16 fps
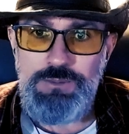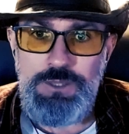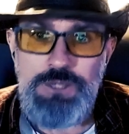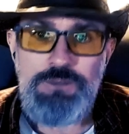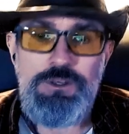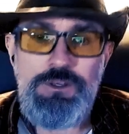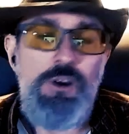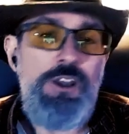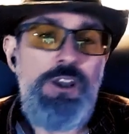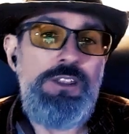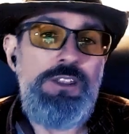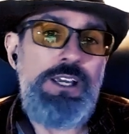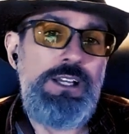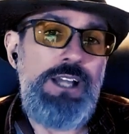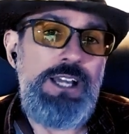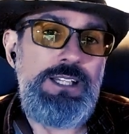We don't know
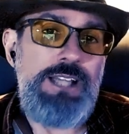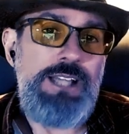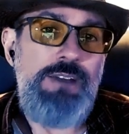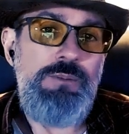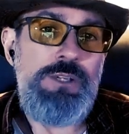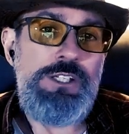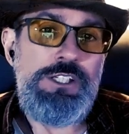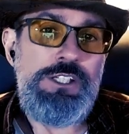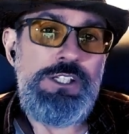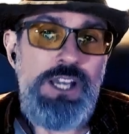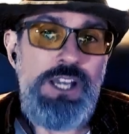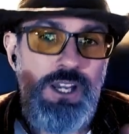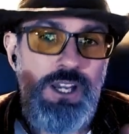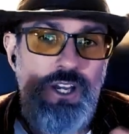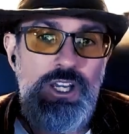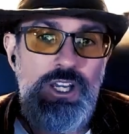anything like that.
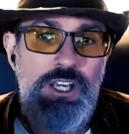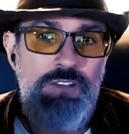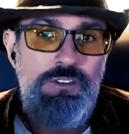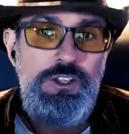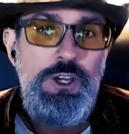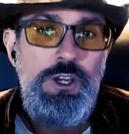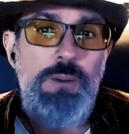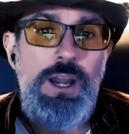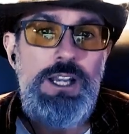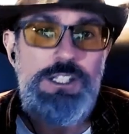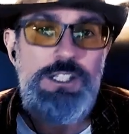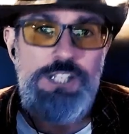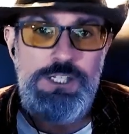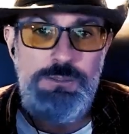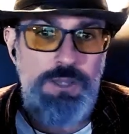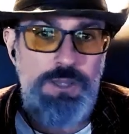If you go by
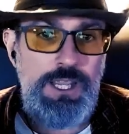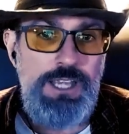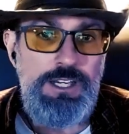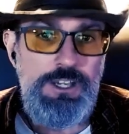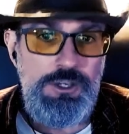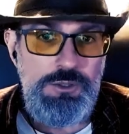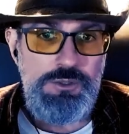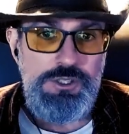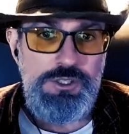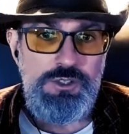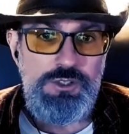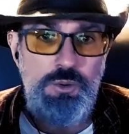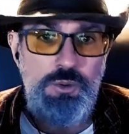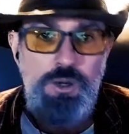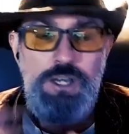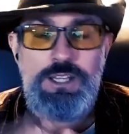just Plato's
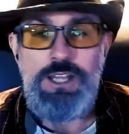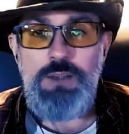story,